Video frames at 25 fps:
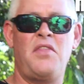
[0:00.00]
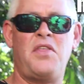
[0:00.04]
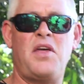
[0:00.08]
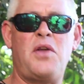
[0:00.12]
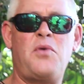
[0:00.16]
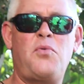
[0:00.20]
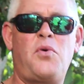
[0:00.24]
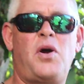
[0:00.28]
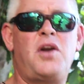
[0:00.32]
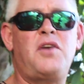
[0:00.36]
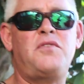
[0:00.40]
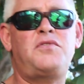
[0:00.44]

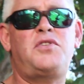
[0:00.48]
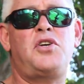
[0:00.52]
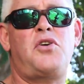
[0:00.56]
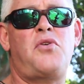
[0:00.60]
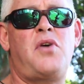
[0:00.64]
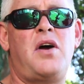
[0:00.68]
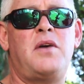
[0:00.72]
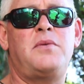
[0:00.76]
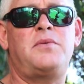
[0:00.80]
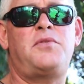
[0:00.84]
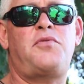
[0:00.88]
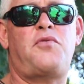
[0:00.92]
Then one of
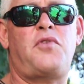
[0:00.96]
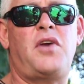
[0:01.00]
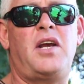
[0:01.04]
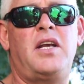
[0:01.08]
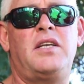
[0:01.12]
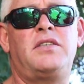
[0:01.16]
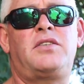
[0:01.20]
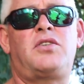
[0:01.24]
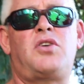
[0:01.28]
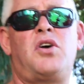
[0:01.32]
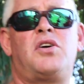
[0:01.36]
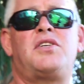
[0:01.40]
Jerome's
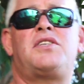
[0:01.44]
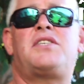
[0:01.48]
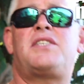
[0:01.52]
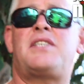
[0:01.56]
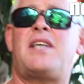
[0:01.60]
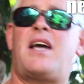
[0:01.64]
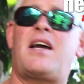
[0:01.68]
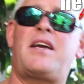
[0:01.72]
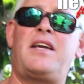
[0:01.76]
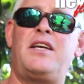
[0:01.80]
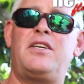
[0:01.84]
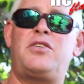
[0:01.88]
friends got
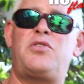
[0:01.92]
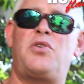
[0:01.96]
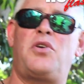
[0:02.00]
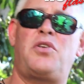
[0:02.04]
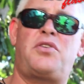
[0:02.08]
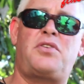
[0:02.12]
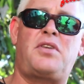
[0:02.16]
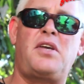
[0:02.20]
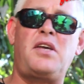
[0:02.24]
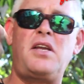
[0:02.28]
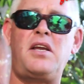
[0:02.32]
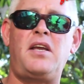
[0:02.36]
stuck into a
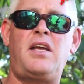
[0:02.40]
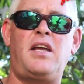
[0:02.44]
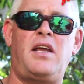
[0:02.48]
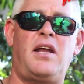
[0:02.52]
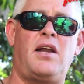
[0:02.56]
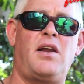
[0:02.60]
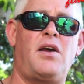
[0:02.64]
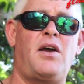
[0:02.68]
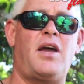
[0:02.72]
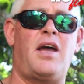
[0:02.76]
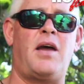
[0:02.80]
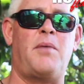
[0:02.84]
30
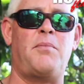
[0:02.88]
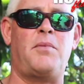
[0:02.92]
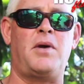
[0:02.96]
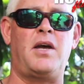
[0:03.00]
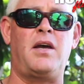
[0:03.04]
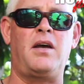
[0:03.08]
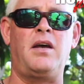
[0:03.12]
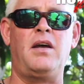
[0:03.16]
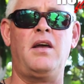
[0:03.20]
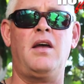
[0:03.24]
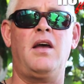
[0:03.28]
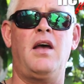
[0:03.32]
kilo
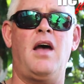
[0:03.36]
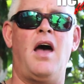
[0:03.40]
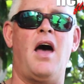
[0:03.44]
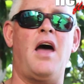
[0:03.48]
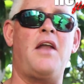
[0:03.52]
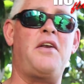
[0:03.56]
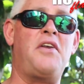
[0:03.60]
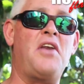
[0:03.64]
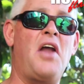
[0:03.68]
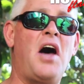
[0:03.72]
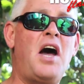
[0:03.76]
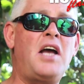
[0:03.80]
hammer,
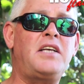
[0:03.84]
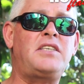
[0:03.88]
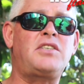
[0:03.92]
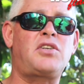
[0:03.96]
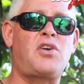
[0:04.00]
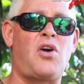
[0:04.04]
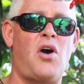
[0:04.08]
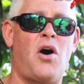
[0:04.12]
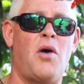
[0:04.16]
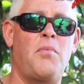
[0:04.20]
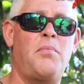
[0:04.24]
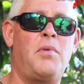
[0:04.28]
a nice
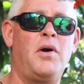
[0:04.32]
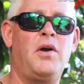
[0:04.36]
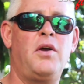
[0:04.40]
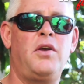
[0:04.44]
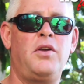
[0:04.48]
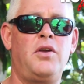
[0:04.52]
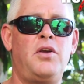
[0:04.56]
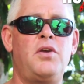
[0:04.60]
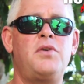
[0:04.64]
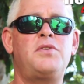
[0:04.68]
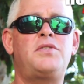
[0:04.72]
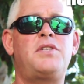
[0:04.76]
cob,
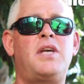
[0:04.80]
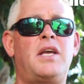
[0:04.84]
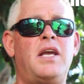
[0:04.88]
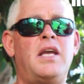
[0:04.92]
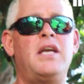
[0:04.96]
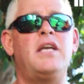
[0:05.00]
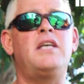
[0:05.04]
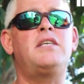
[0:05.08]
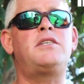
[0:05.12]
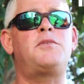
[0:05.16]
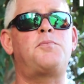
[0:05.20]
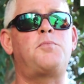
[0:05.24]
using
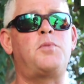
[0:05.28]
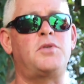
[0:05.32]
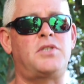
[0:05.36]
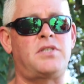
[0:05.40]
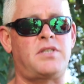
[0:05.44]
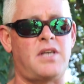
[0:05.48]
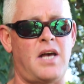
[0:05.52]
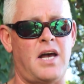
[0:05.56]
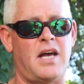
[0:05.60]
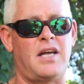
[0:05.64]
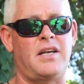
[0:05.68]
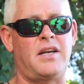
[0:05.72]
his
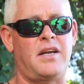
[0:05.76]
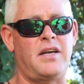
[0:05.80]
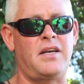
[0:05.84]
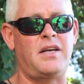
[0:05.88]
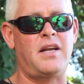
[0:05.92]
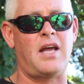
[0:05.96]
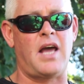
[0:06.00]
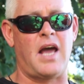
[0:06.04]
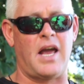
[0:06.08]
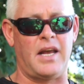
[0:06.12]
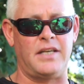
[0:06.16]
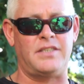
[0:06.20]
Poseidon
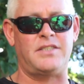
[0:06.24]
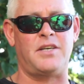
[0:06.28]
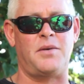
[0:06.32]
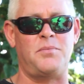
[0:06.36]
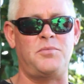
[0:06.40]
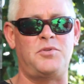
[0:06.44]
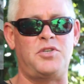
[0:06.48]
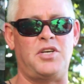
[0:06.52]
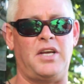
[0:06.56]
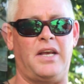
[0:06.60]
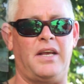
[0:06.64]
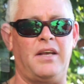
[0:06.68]

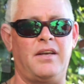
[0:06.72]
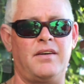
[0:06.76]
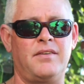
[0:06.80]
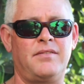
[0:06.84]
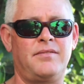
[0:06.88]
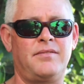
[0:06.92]
HMG.